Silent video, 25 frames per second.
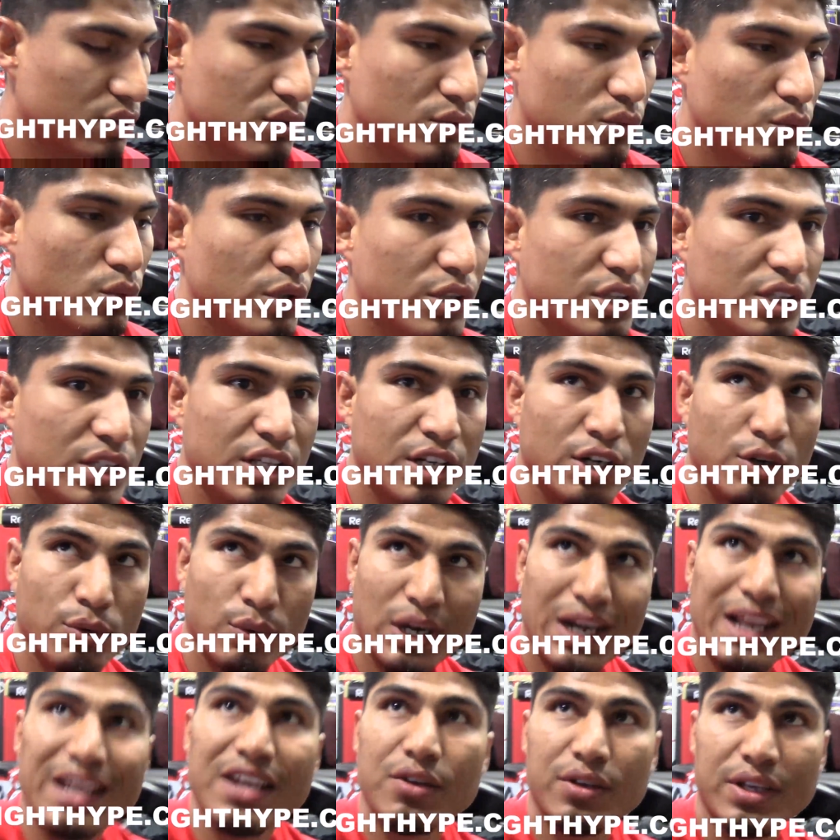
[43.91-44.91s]

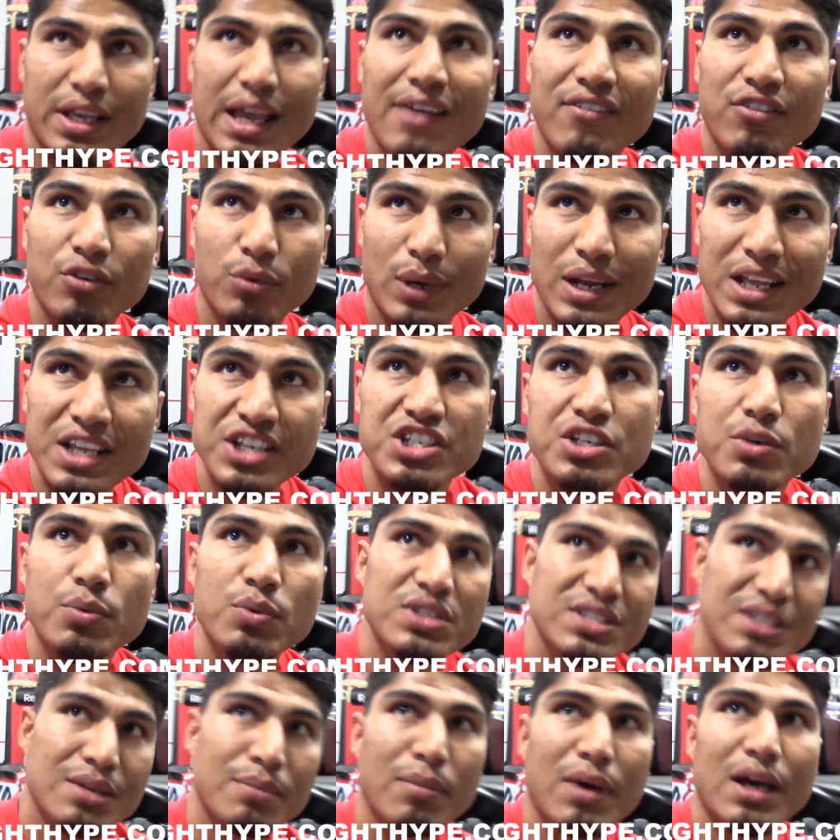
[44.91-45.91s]
have a
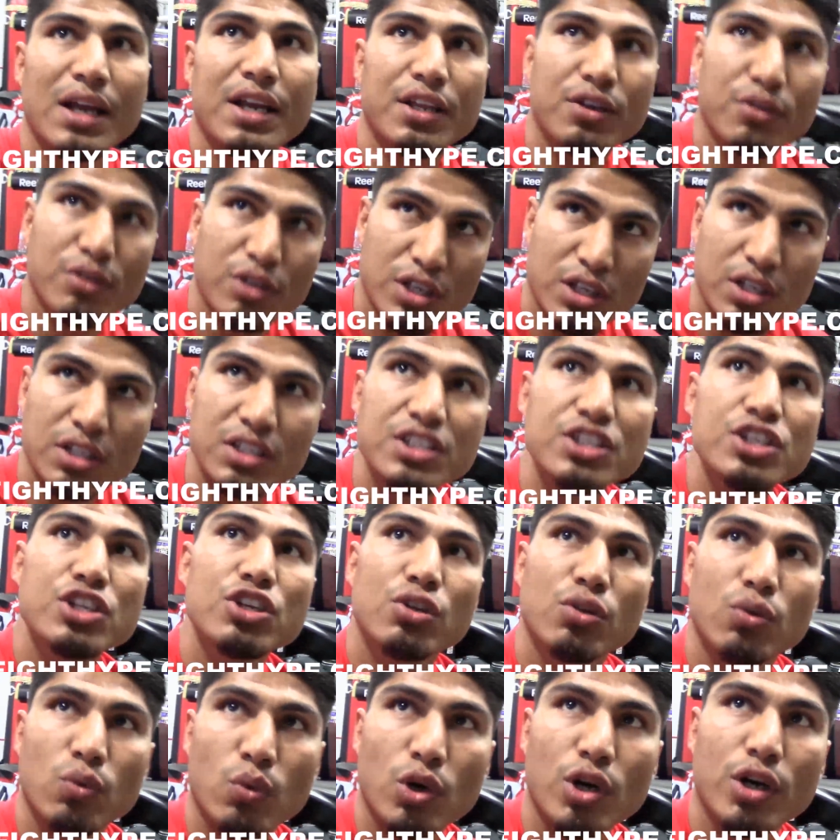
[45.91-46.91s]
relationship with somebody. Se subió
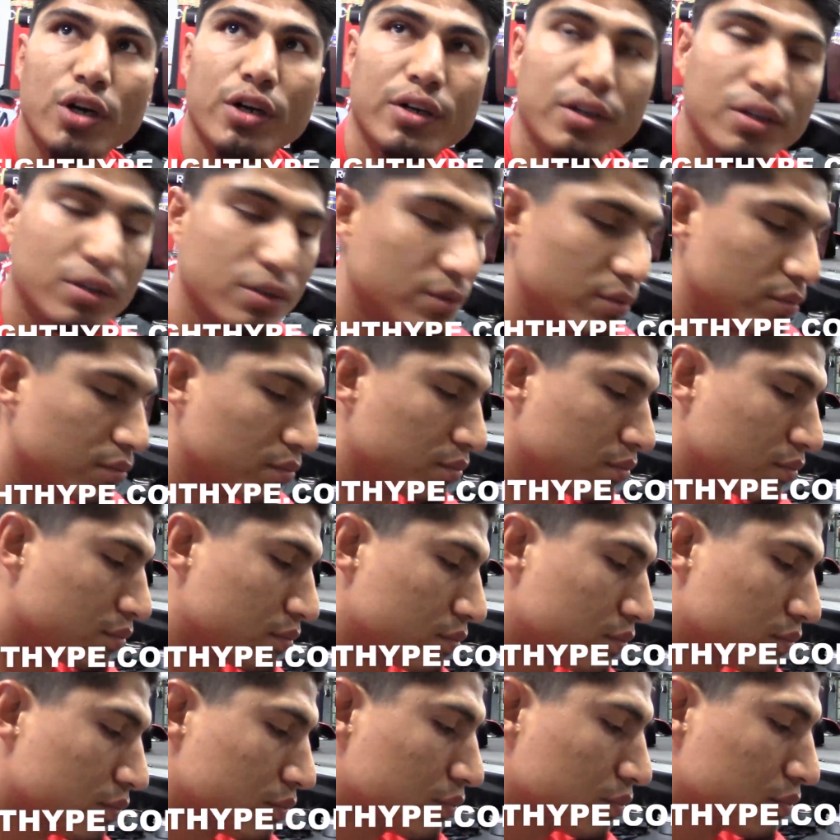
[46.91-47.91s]
light flyweight mm
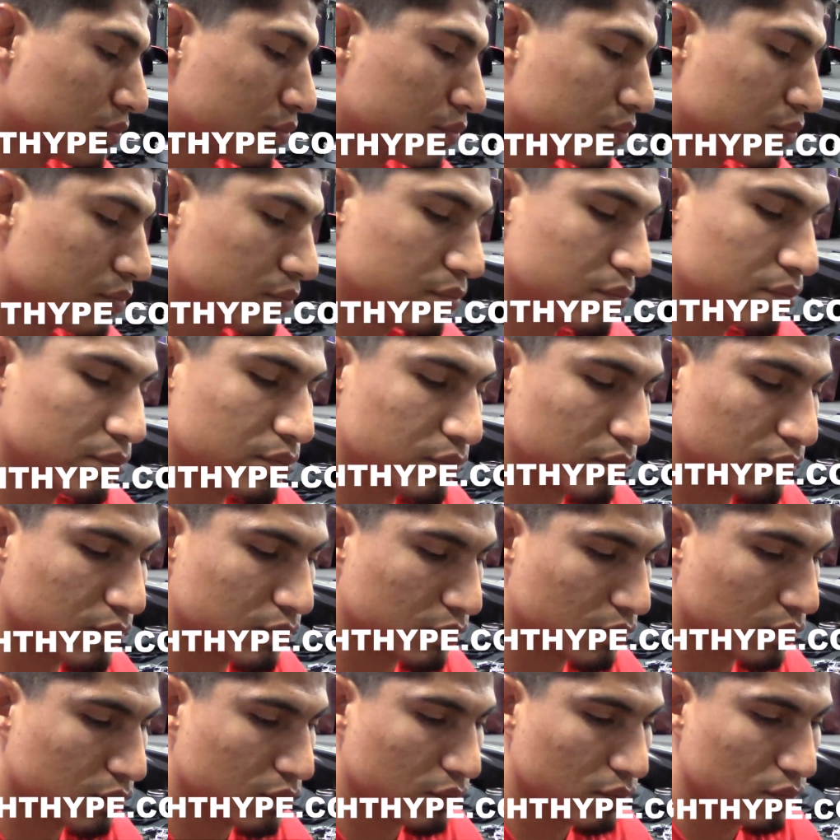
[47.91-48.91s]
-hmm. a super
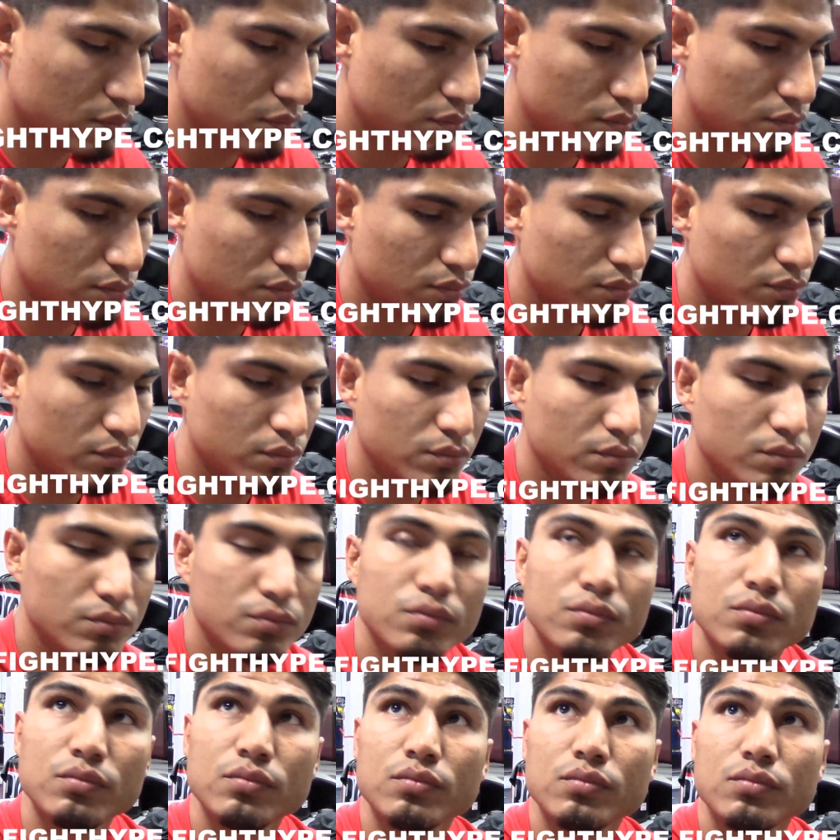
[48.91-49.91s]
flyweight. how, how
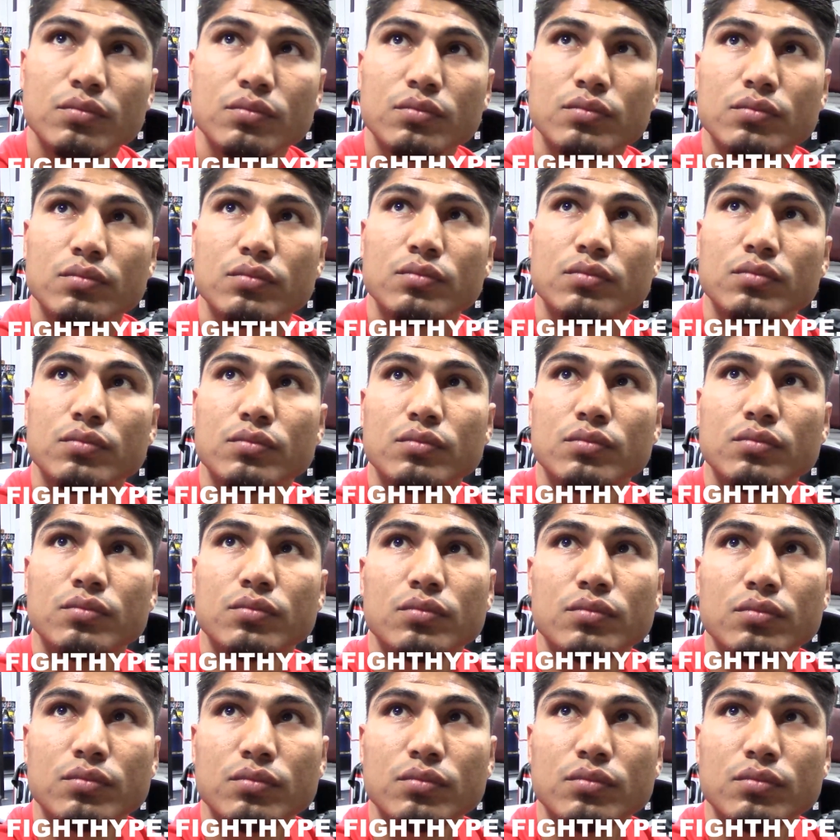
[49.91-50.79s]
fast did you come to make